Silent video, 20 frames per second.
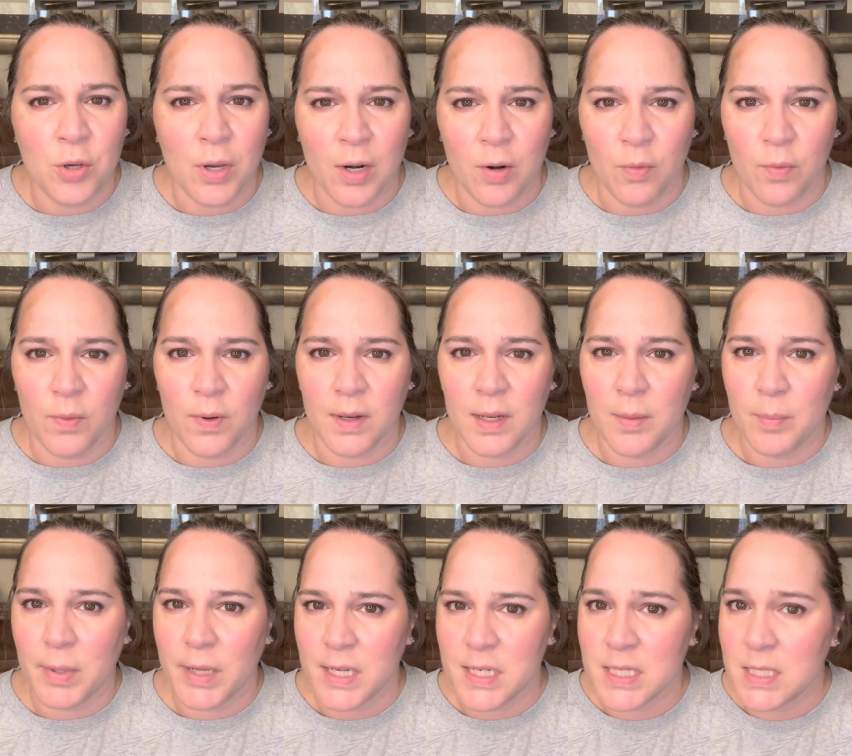got a really
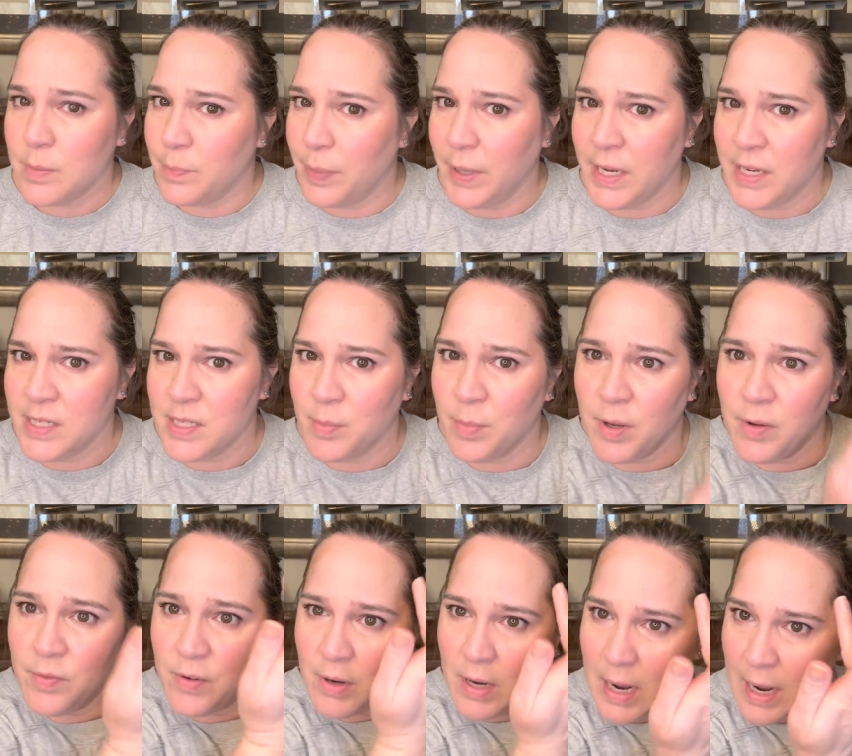big space
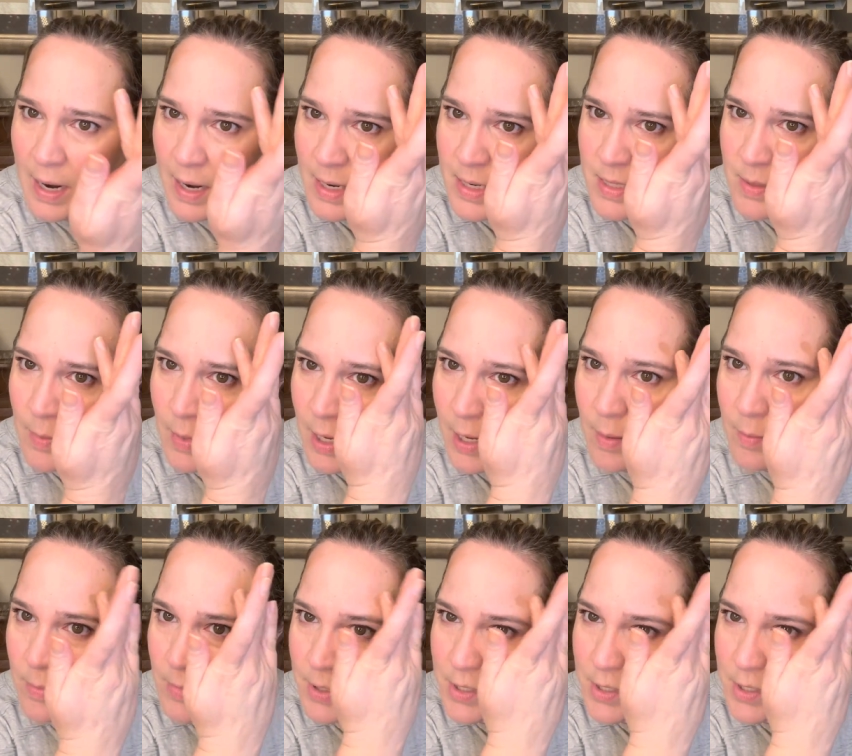above your eyes, Mom.